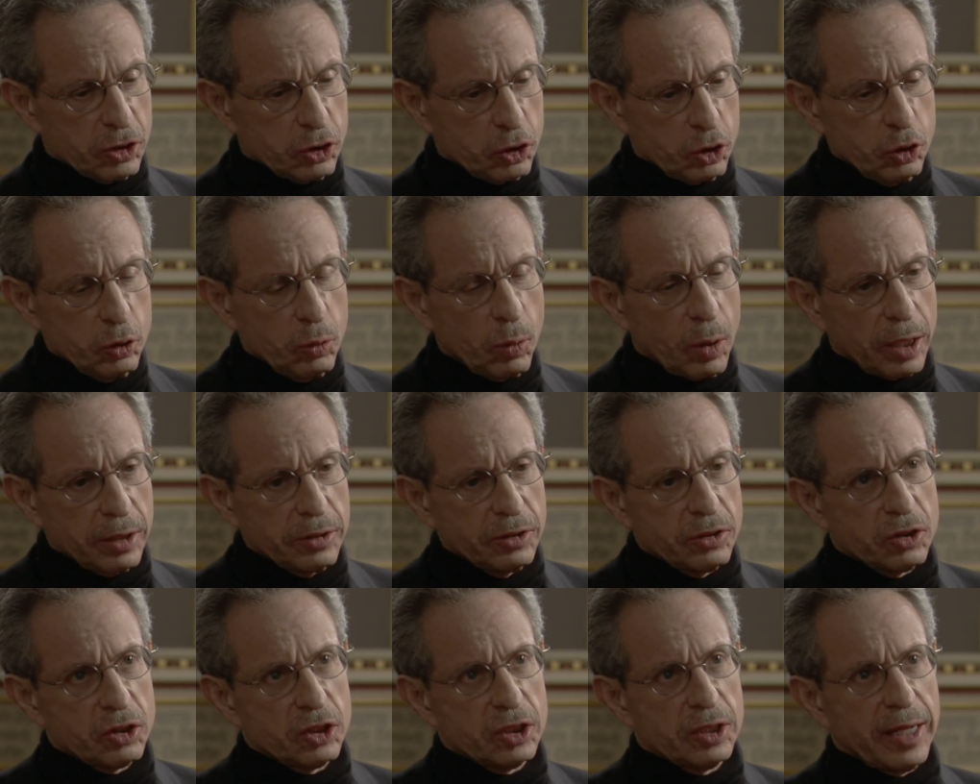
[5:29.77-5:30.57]
to
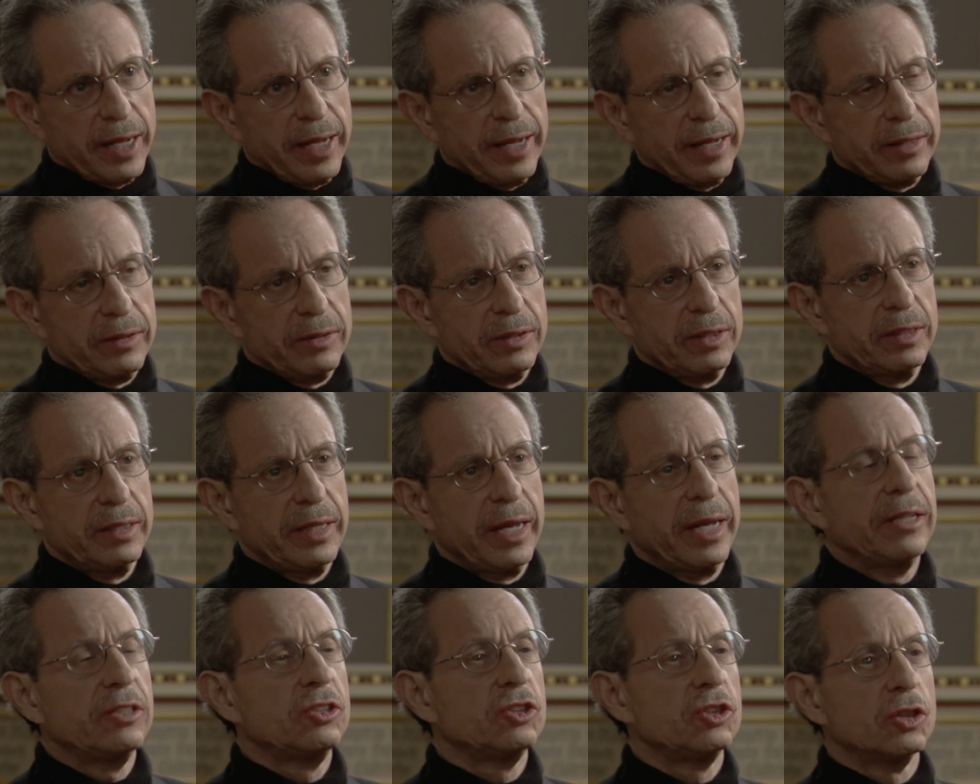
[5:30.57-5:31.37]
understand the
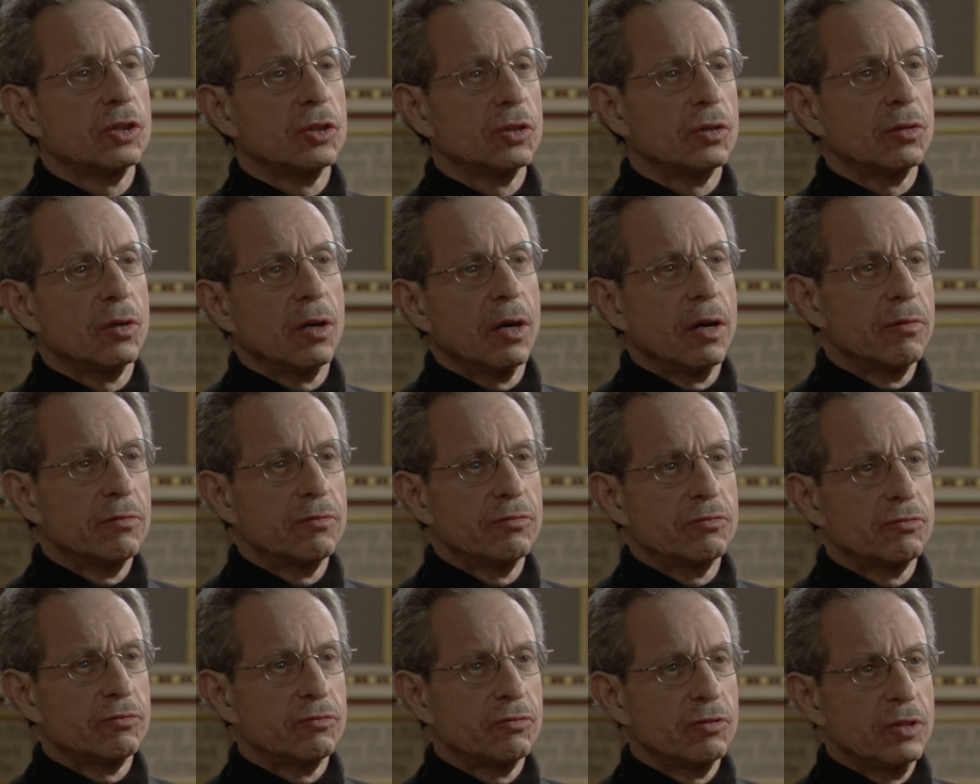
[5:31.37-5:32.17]
nature
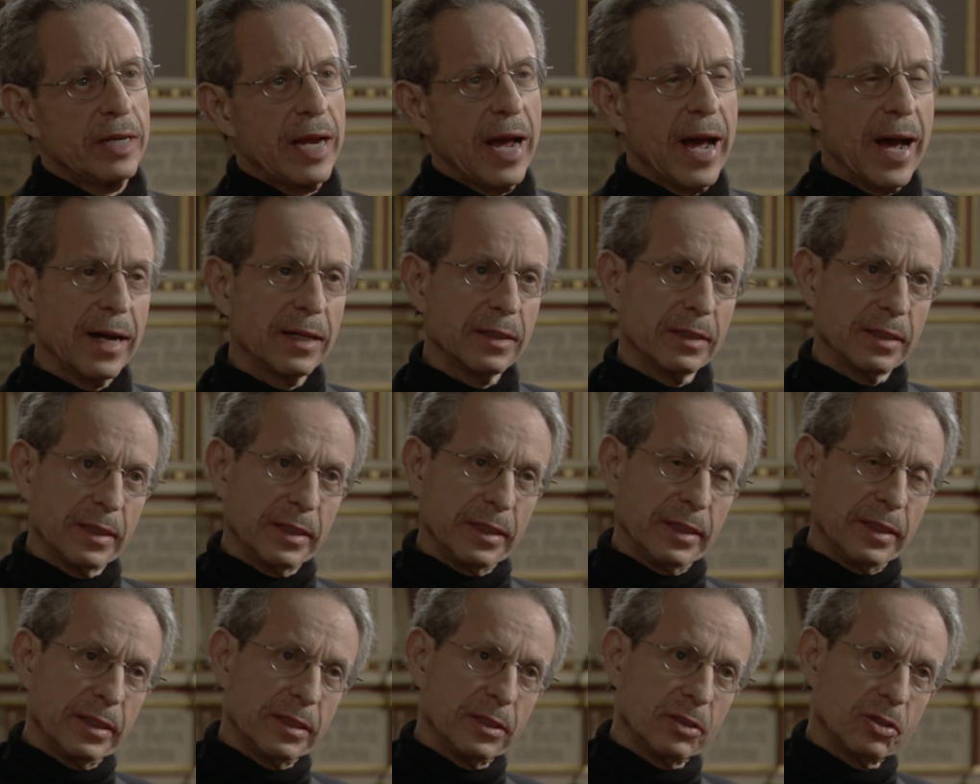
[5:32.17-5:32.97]
of
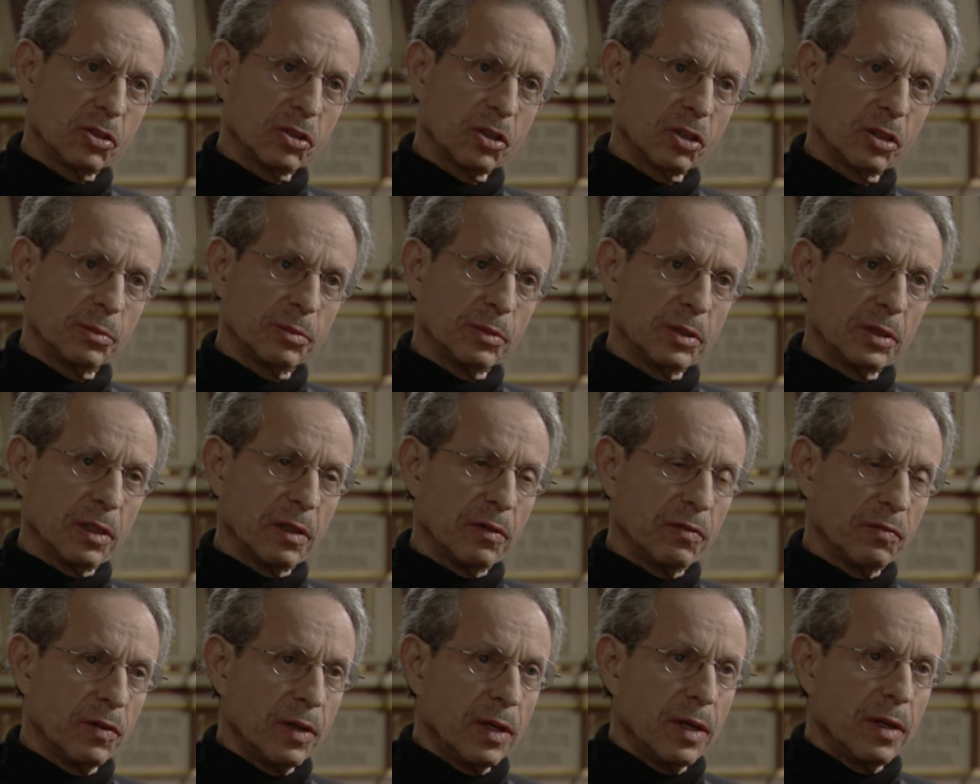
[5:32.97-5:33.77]
reality in terms
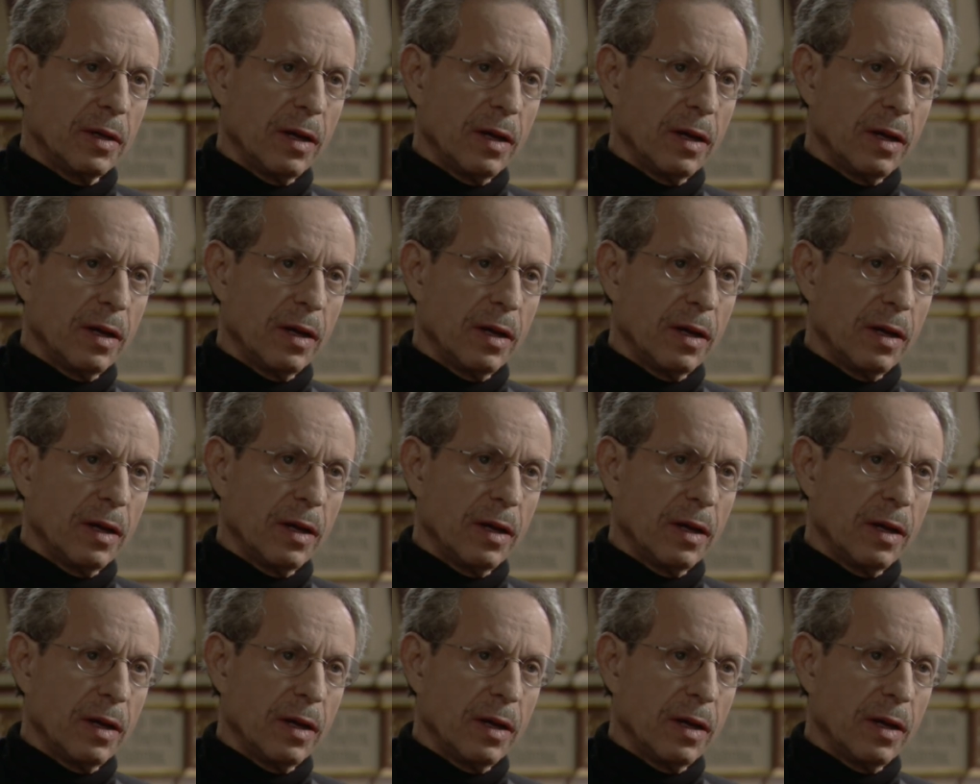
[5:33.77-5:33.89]
of